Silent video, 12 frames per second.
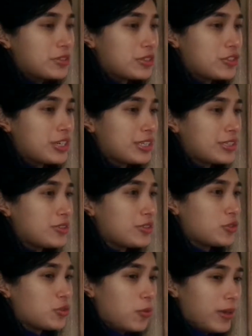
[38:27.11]
was
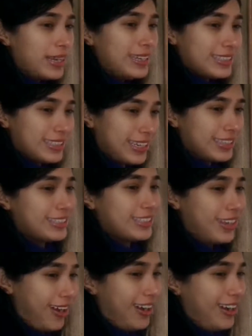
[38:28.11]
just 20
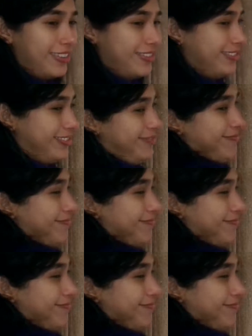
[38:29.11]
cents off.